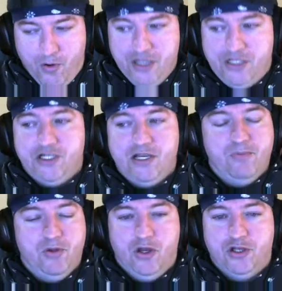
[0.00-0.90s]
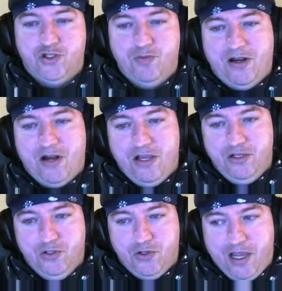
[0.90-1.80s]
It's a tempo loss no matter how you
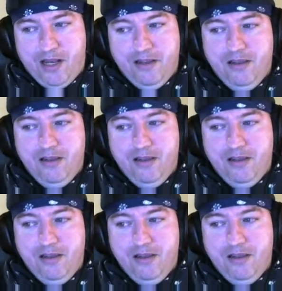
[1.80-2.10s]
look at it.